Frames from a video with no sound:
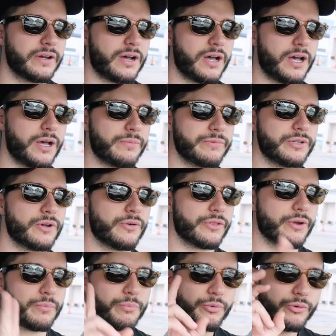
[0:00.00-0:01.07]
Um, you know,
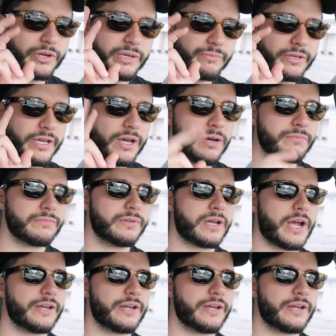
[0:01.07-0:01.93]
they're premium.